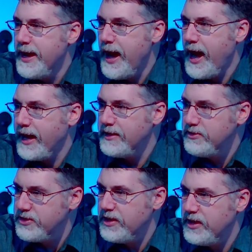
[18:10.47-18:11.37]
And
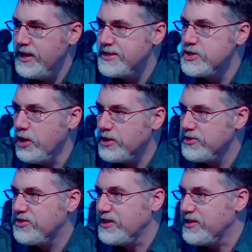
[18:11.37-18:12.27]
it's not going to
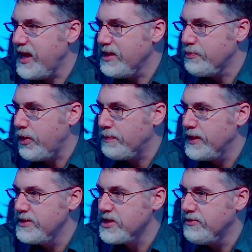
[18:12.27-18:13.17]
stick together properly.
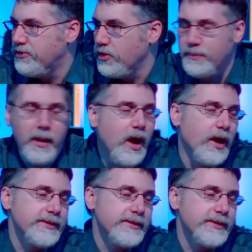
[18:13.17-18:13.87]
It's going to fall apart.